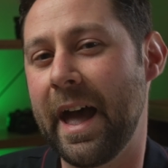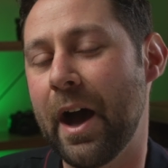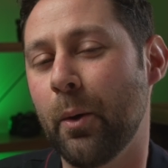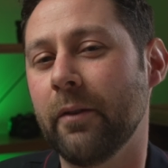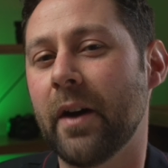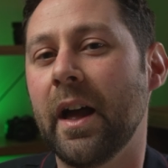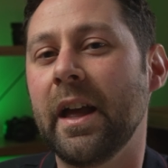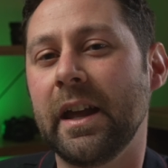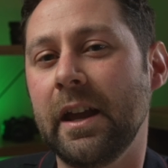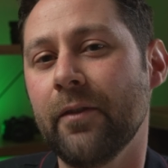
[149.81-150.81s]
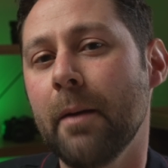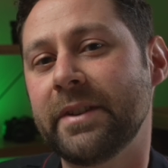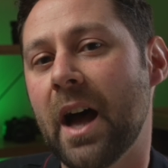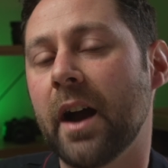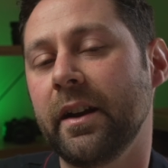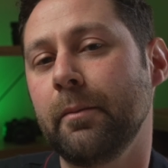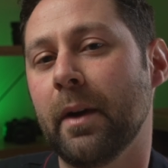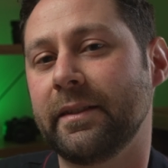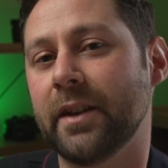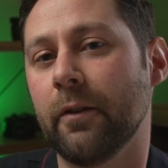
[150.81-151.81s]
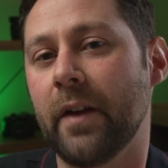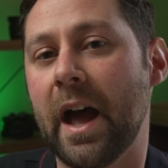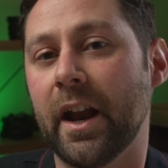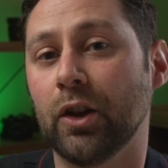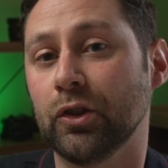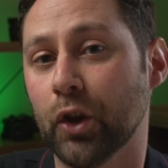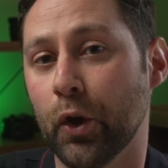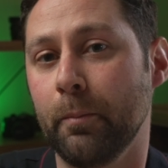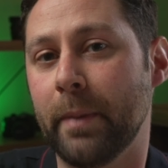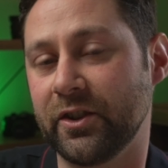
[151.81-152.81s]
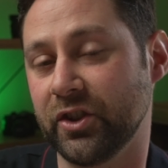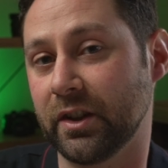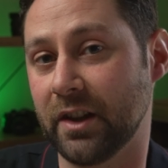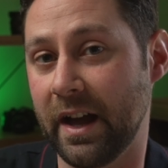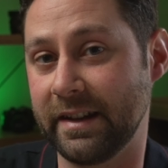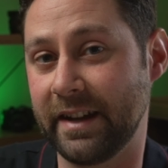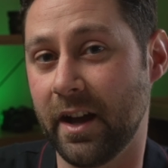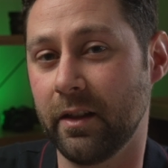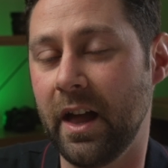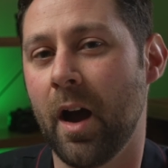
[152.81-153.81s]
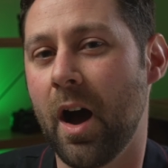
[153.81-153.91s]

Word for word: However, if I'm targeting myself at a low budget clientele,